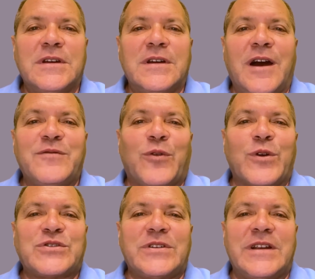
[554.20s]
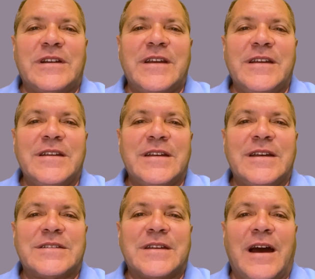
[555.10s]
Unfortunately,
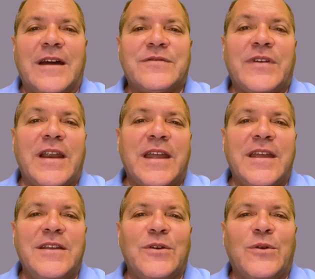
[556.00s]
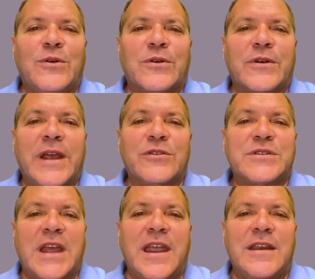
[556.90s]
it's not funny or
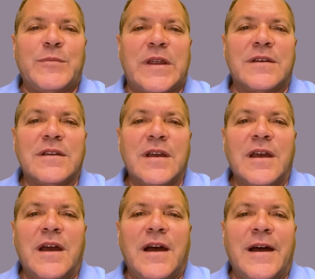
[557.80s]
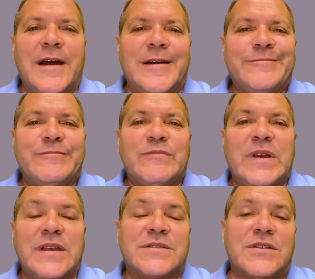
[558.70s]
entertainment.
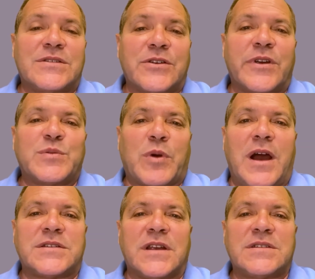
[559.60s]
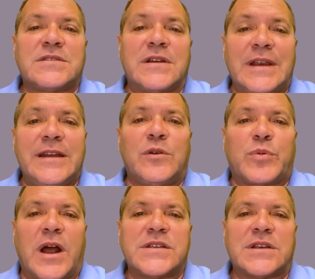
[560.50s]
Um, it's a serious process. It's a legal
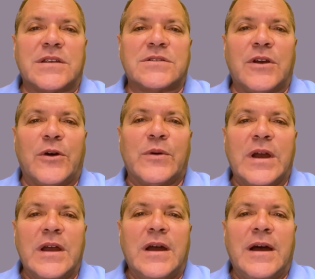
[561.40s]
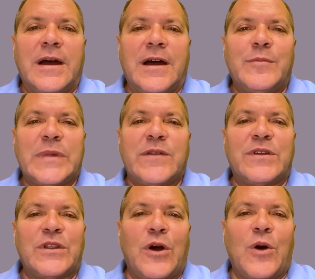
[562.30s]
process. So. Um,
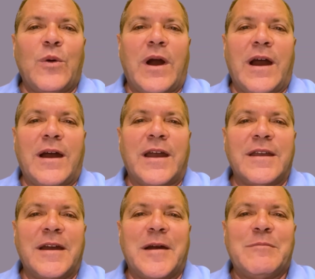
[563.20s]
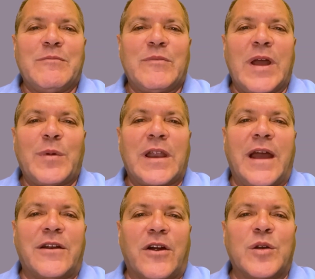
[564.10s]
even though I um, am a
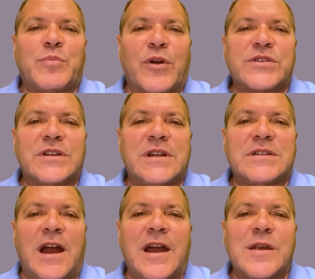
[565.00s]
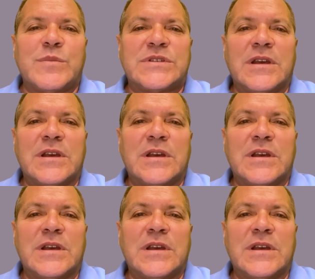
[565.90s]
lighthearted person at times,